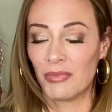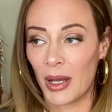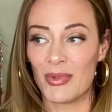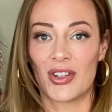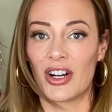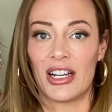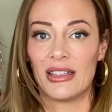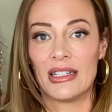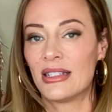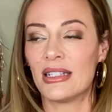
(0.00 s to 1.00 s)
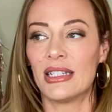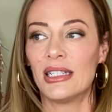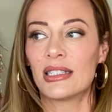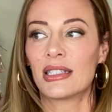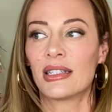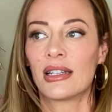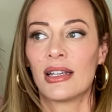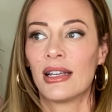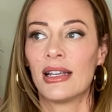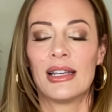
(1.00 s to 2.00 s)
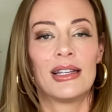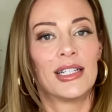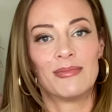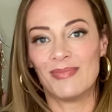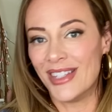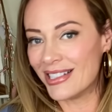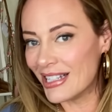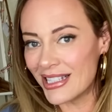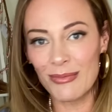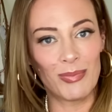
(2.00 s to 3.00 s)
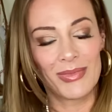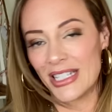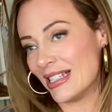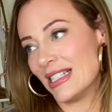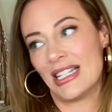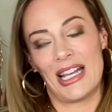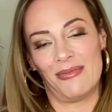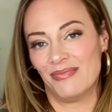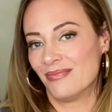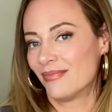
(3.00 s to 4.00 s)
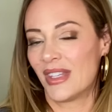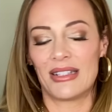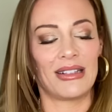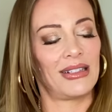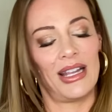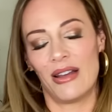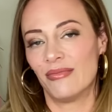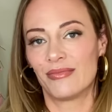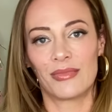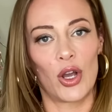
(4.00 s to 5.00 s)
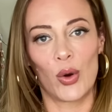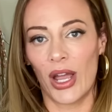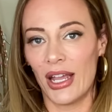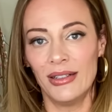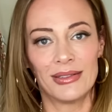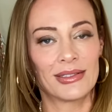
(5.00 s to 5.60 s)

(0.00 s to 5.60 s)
I'm sorry. This isn't this isn't this isn't it. This isn't it. Okay?